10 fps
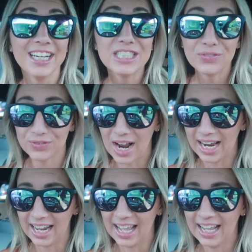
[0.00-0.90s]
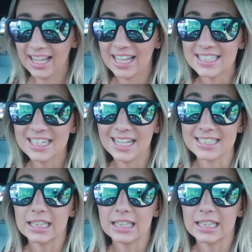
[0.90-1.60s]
It is Friday and today is